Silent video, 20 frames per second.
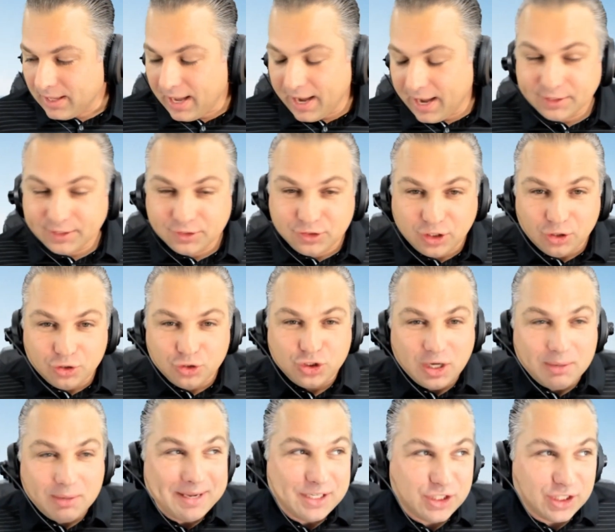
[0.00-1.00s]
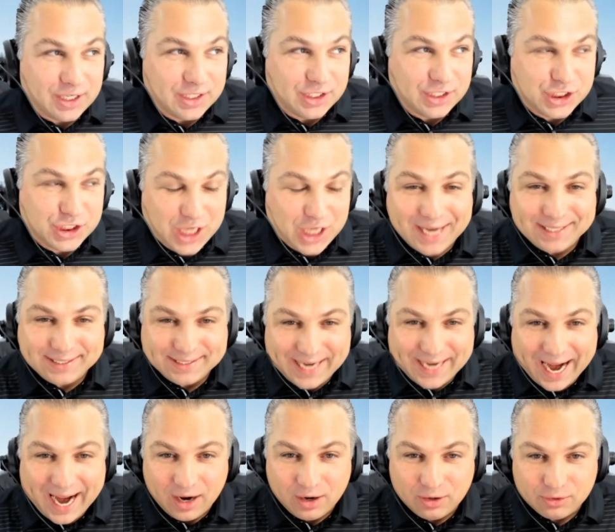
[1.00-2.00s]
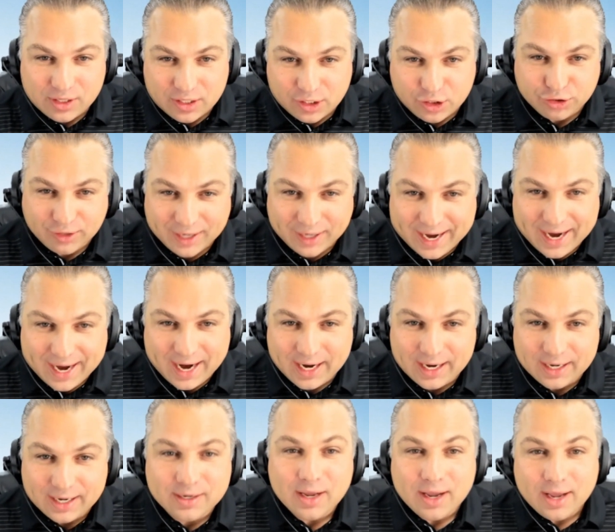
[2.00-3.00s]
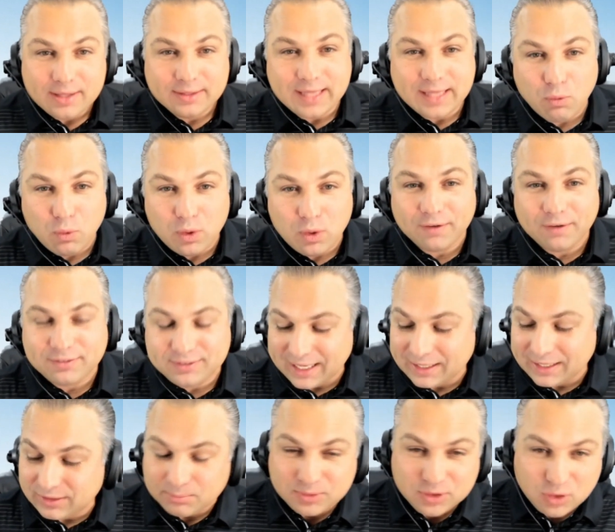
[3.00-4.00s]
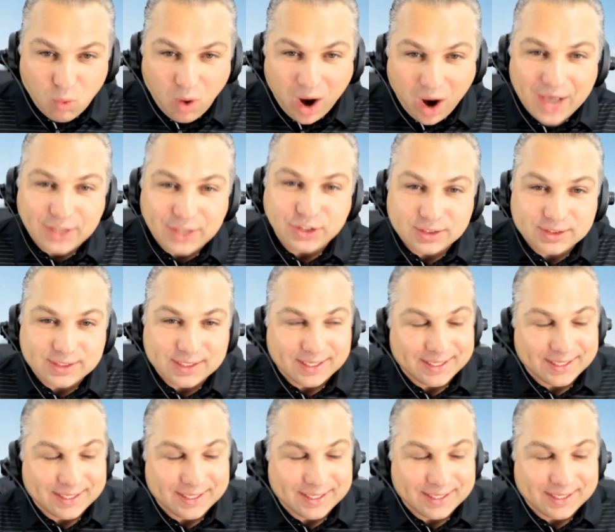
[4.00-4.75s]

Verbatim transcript: And so Jimmy G shot down the trade that would have sent them to Washington.